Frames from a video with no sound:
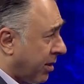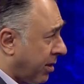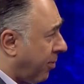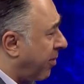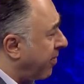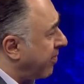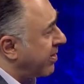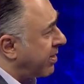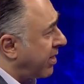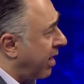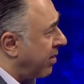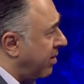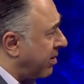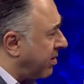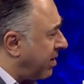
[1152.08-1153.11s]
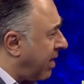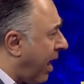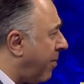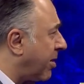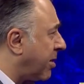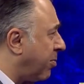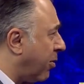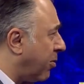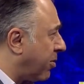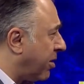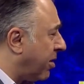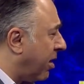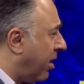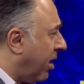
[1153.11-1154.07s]
some are even saying this dam
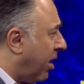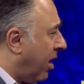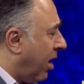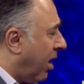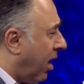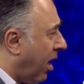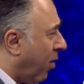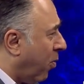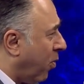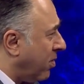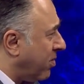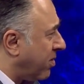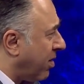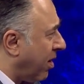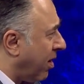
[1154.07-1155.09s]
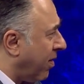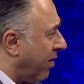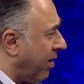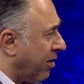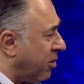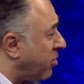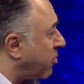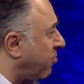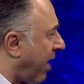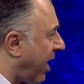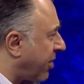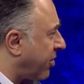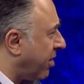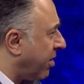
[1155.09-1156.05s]
explosion was a
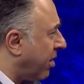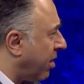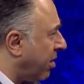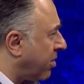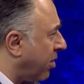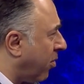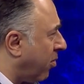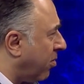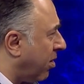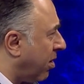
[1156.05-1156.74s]
distraction, so